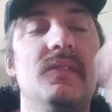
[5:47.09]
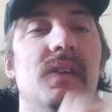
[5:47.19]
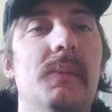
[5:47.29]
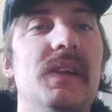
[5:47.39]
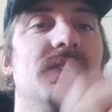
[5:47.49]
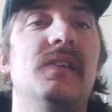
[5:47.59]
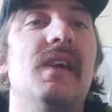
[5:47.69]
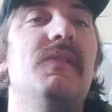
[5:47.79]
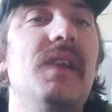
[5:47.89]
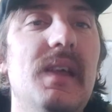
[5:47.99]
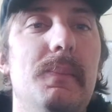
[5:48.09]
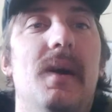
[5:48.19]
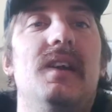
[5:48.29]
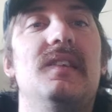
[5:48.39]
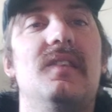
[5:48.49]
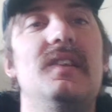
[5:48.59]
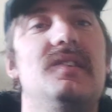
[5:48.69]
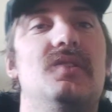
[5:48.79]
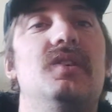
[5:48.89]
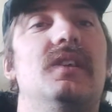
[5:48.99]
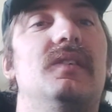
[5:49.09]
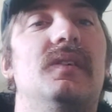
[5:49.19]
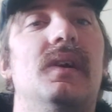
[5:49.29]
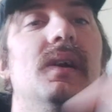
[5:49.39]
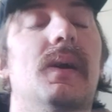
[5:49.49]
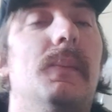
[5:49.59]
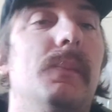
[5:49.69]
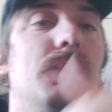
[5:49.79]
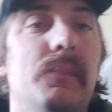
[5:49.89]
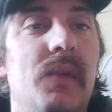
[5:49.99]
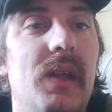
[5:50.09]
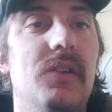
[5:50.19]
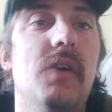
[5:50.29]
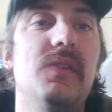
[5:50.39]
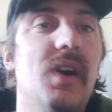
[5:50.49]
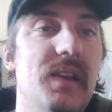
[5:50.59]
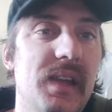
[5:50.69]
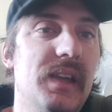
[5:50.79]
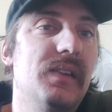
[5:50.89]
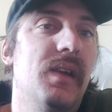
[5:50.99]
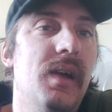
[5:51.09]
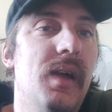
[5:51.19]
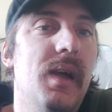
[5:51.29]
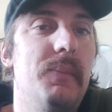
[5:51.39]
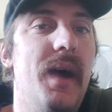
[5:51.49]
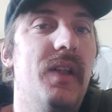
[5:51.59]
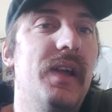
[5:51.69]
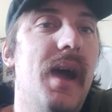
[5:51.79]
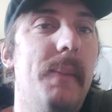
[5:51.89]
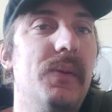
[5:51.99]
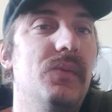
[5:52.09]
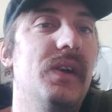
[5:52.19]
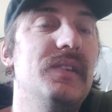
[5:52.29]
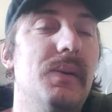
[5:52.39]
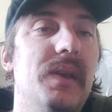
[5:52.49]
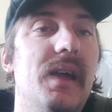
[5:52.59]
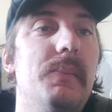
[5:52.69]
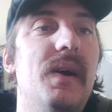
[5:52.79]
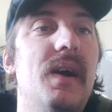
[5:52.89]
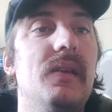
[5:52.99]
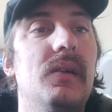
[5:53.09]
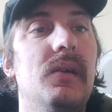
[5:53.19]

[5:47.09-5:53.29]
I mean, if you're going to eat monkeys, at least cook it. In COVID-19, apparently happened when someone ate a bat.